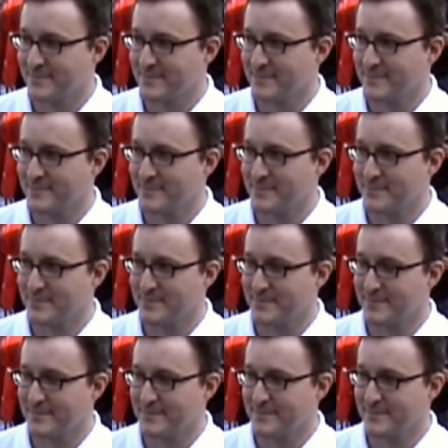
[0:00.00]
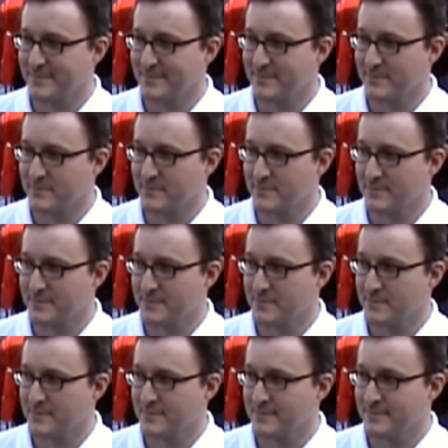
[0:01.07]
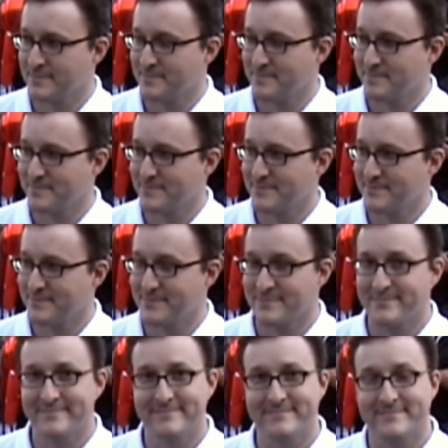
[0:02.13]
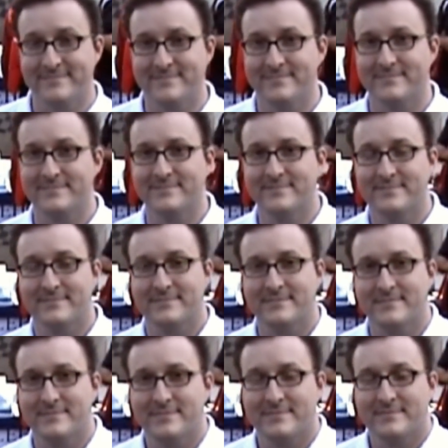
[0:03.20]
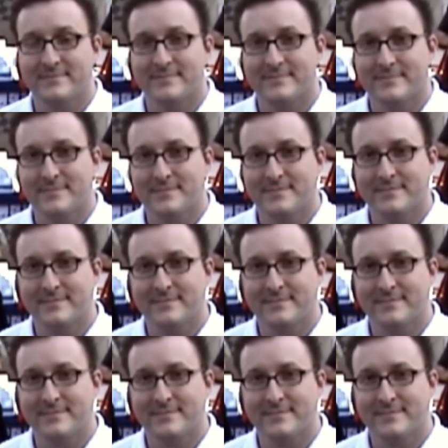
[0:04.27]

(silent)